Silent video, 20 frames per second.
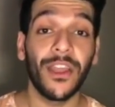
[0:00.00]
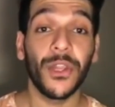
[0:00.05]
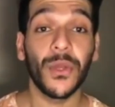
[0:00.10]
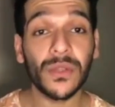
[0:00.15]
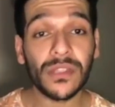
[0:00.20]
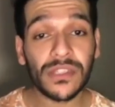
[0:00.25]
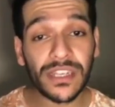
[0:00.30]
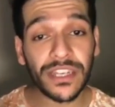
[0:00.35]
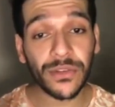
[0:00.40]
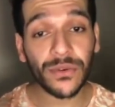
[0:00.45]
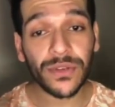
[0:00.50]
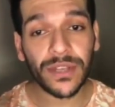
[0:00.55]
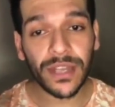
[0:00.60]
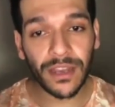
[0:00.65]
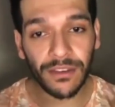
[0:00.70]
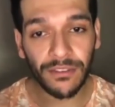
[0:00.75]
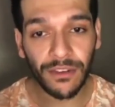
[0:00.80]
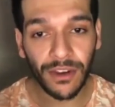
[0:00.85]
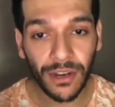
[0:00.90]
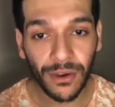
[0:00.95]
You just need to
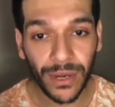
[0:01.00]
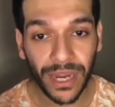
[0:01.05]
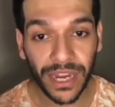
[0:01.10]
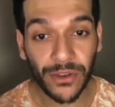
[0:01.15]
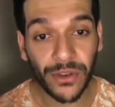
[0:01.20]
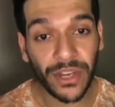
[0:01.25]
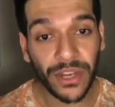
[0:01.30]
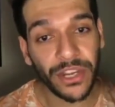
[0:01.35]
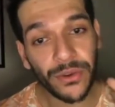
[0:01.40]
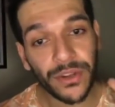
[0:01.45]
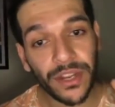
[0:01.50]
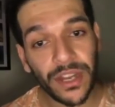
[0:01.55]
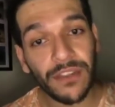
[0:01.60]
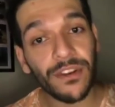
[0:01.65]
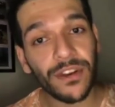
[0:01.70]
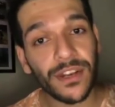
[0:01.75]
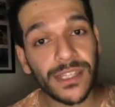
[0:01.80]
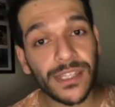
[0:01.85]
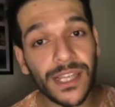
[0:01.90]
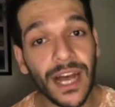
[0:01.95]
deliver, okay? You need to
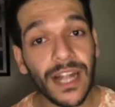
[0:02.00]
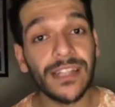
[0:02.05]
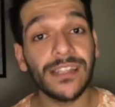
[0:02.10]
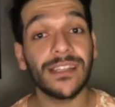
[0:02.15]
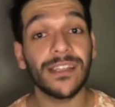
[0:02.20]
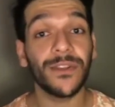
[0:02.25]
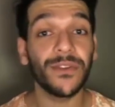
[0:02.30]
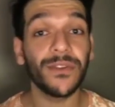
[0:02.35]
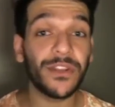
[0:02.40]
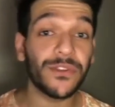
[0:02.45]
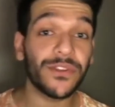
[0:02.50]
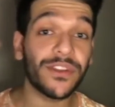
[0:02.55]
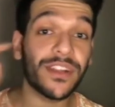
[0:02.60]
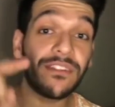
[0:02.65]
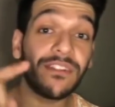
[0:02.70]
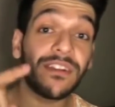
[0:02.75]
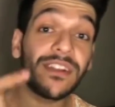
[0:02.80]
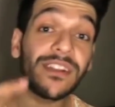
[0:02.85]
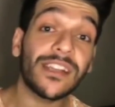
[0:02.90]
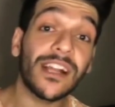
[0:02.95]
deliver results. You need to
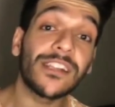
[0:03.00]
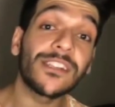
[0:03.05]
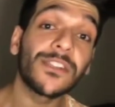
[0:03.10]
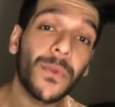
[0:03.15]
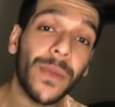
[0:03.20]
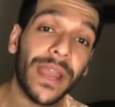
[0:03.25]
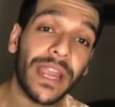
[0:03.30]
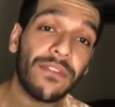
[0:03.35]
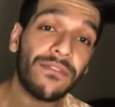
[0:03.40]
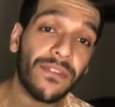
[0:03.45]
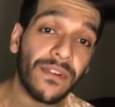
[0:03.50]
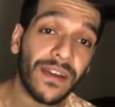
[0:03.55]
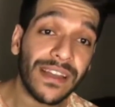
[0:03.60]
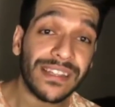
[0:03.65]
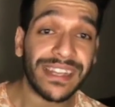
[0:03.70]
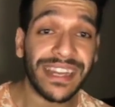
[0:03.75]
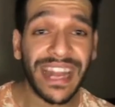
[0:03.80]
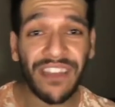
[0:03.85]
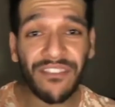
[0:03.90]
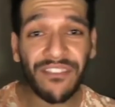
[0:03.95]
deliver results quick, fast,